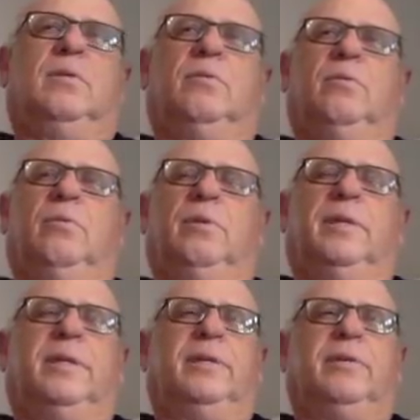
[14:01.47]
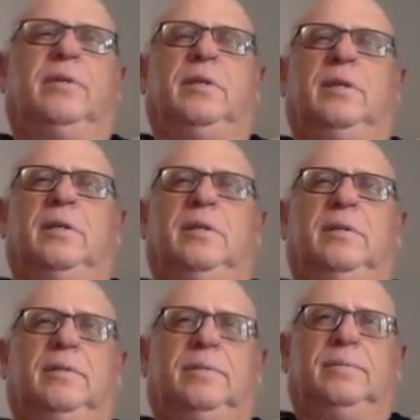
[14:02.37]
or in kirtan.
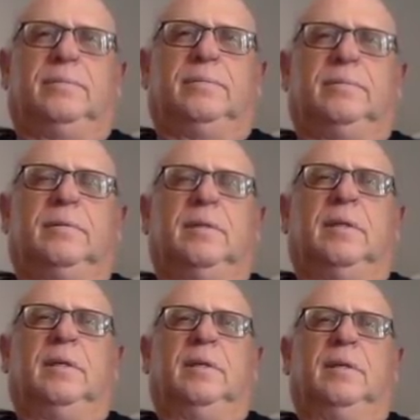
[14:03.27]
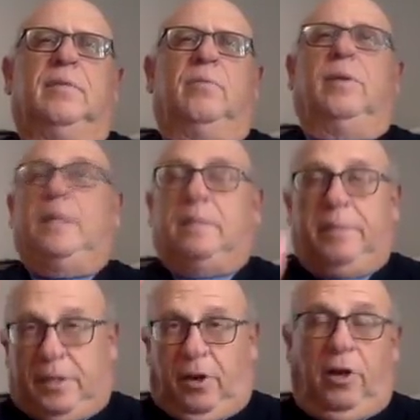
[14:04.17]
One has to
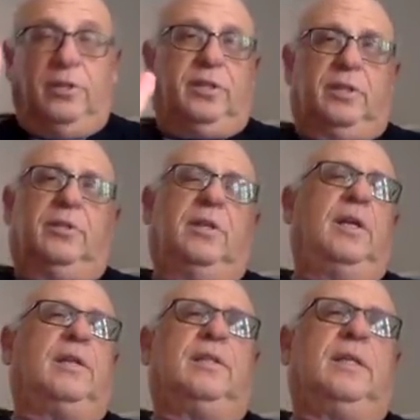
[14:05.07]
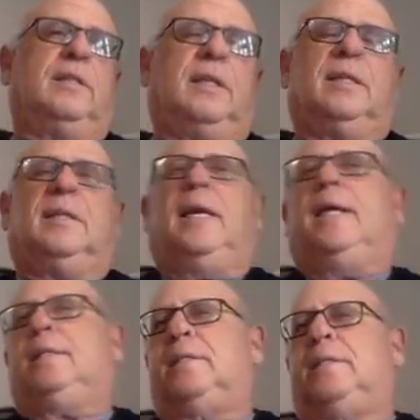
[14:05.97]
be conscious and not think that the
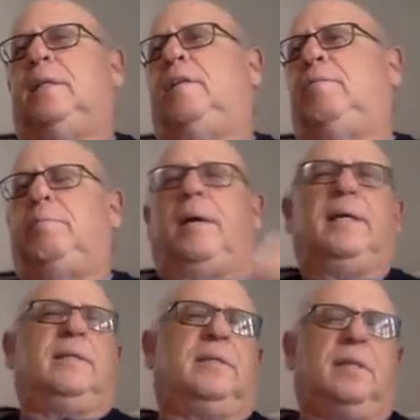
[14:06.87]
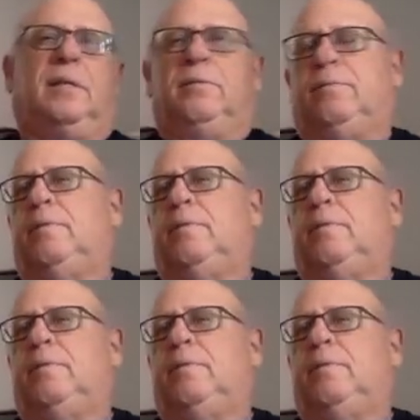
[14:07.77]
act itself, by itself,